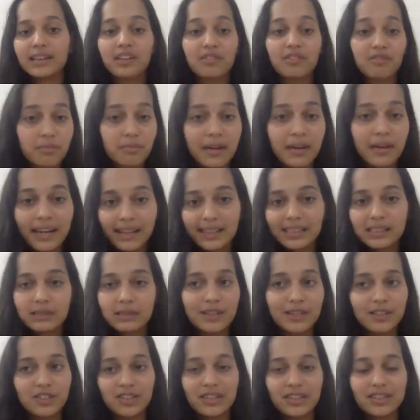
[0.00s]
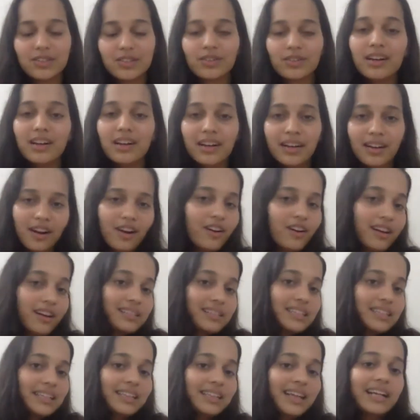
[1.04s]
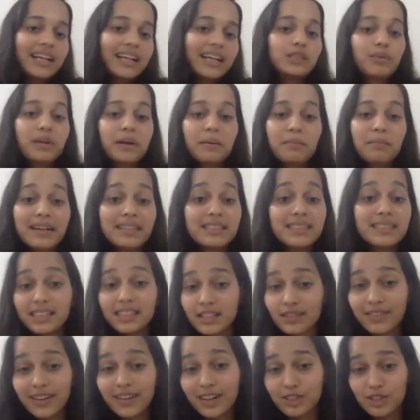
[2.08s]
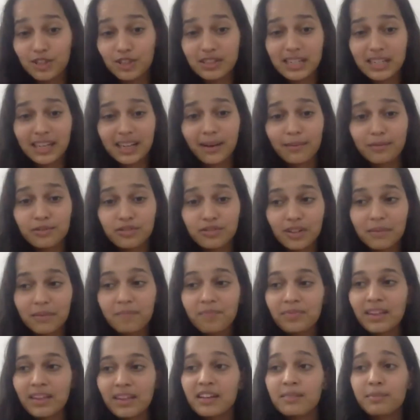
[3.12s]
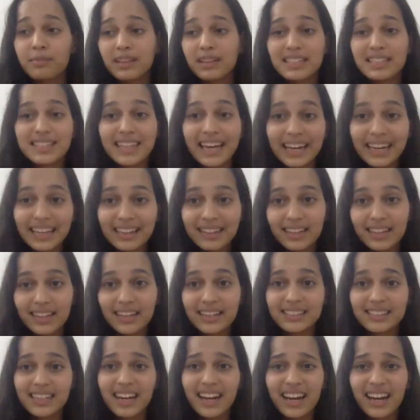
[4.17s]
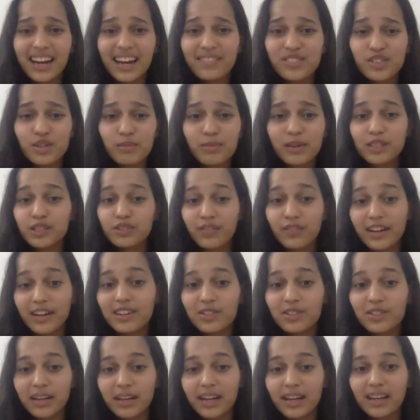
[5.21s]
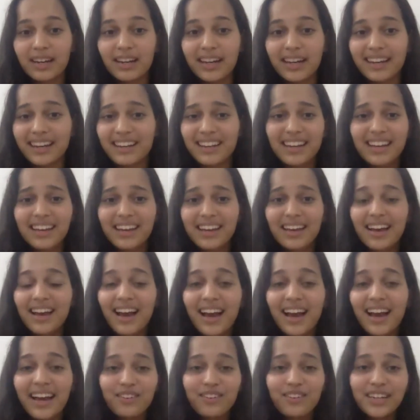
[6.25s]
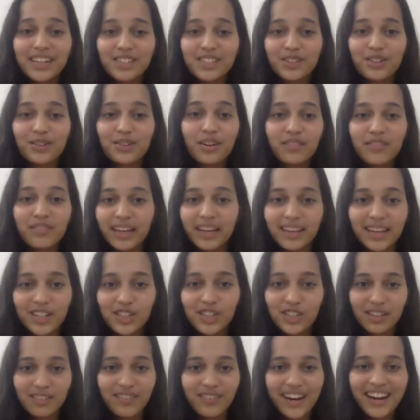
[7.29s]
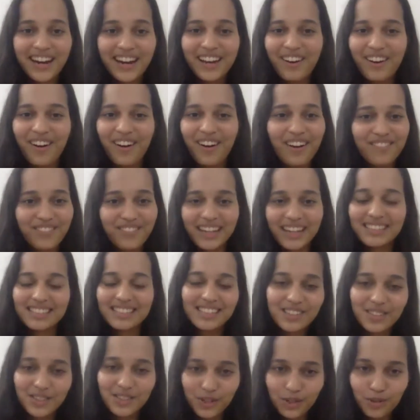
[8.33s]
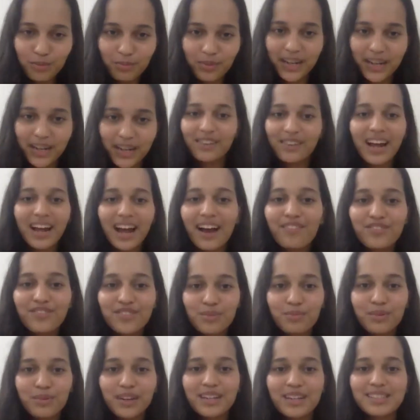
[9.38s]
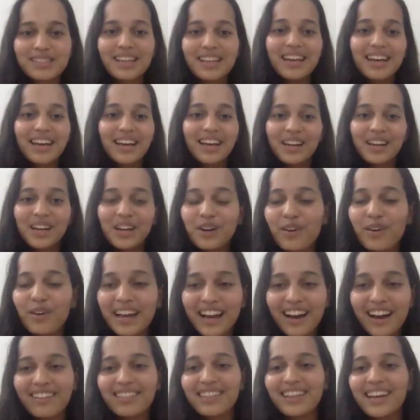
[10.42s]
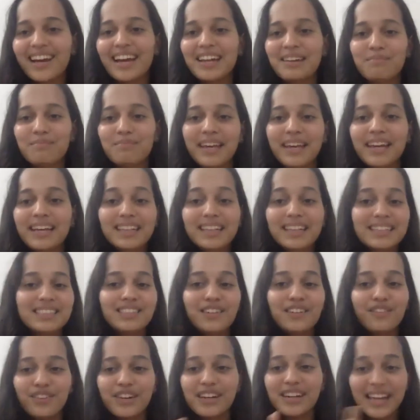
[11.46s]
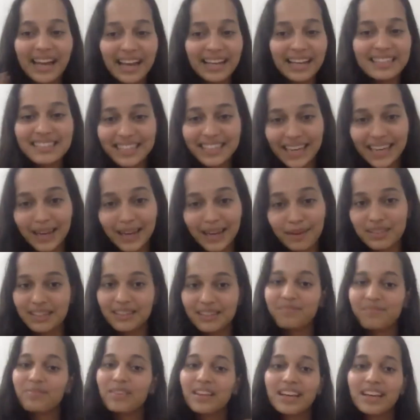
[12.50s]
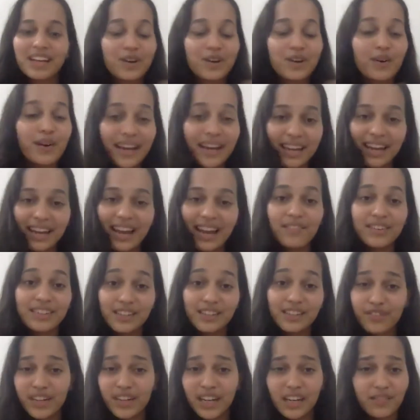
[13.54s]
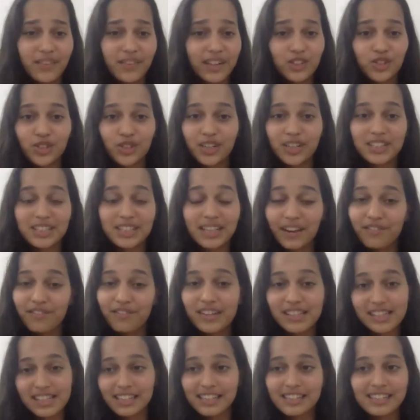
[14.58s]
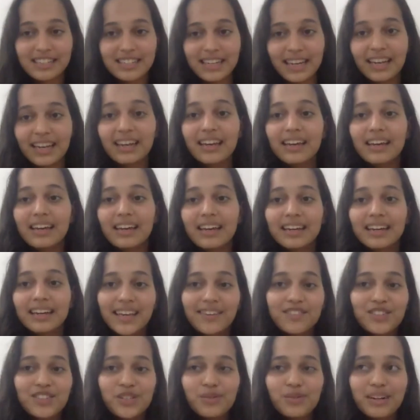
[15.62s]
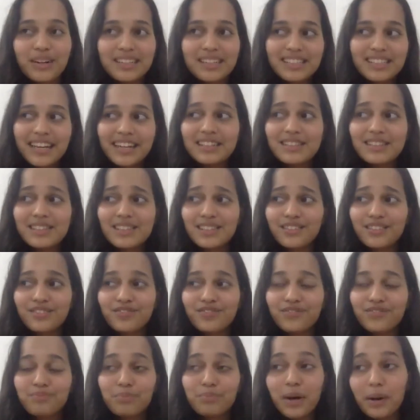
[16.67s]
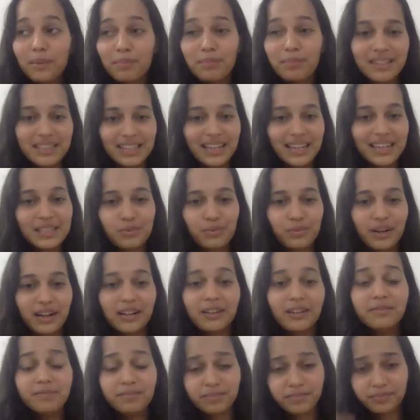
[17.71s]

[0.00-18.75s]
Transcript: and the remaining species. So honestly, that's where my sense of urgency comes from. But the second thing is that I have so much fun doing it. Like I don't need to go on vacation very often. I still do, but I don't have to because going out there and being in these different landscapes and going and having different adventures every single day gives you a sense of purpose as well